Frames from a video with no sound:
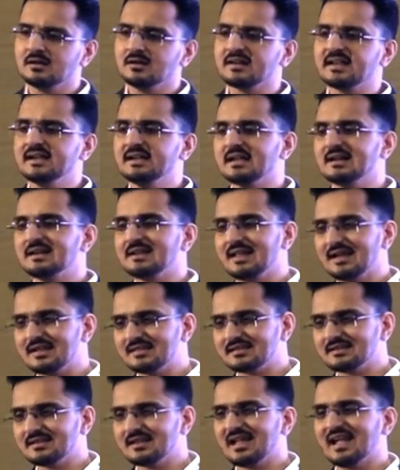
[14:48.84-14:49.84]
renal
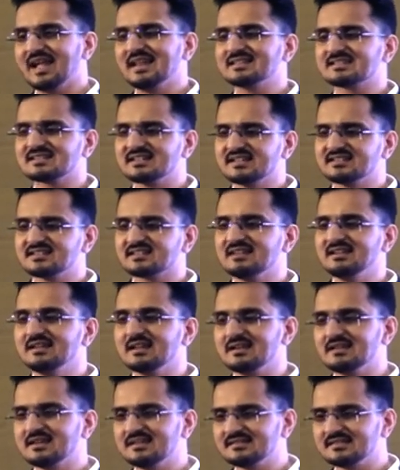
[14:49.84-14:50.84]
death, end-stage
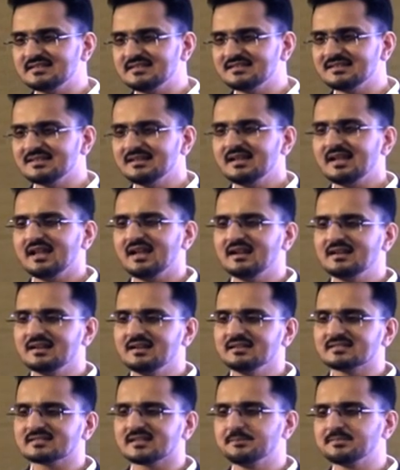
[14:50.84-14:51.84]
renal disease,
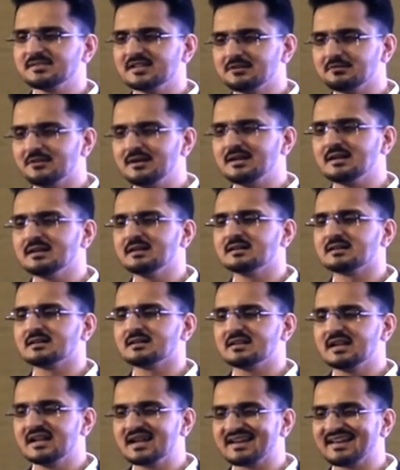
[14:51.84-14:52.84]
and subsequent
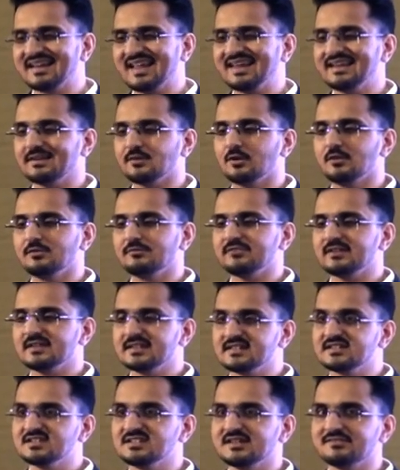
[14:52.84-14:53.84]
decline of
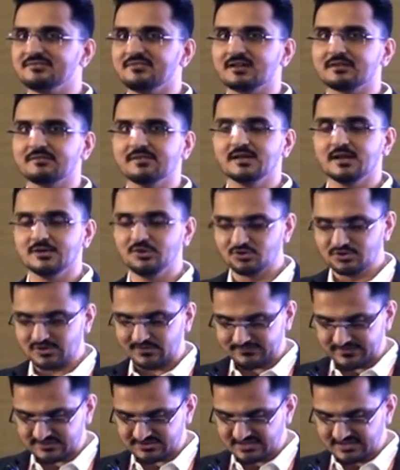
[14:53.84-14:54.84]
eGFR with the use
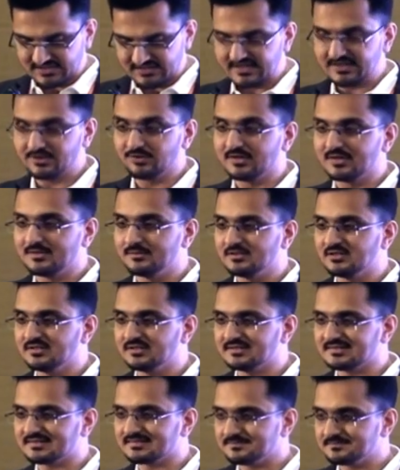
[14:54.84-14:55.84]
of SGLT2
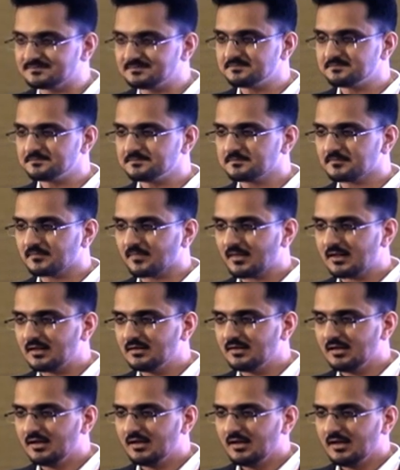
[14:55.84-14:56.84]
inhibitors.
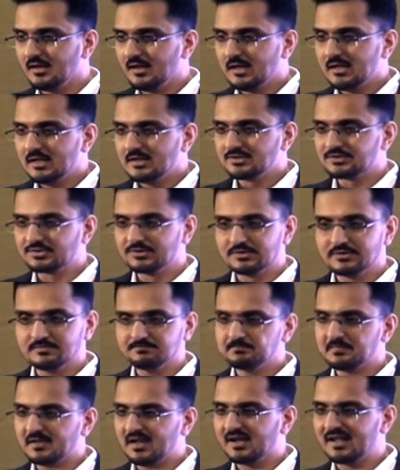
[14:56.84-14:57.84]

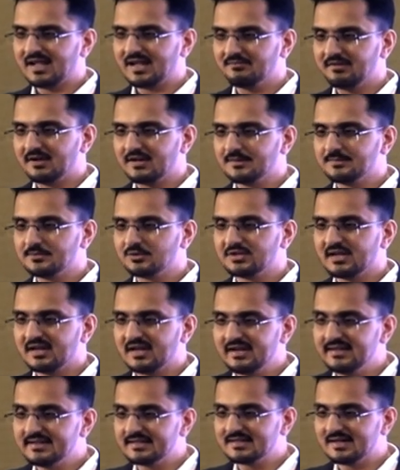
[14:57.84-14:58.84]
So again we come to the
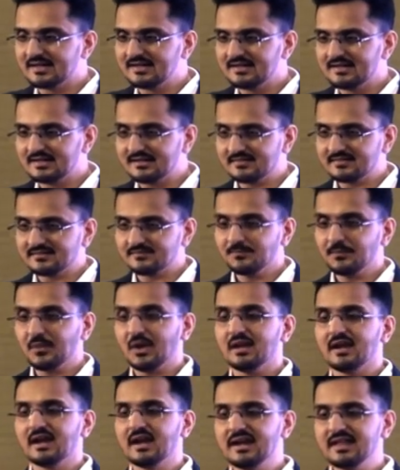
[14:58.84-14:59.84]
ADA guidelines.
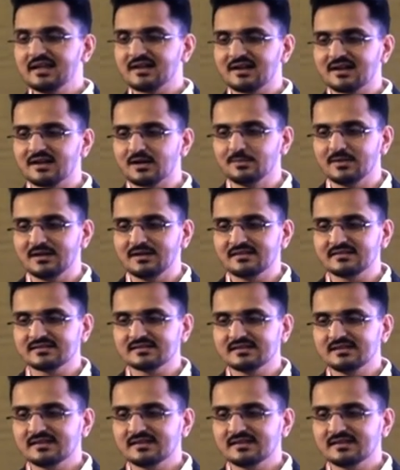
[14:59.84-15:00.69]
ADA recommends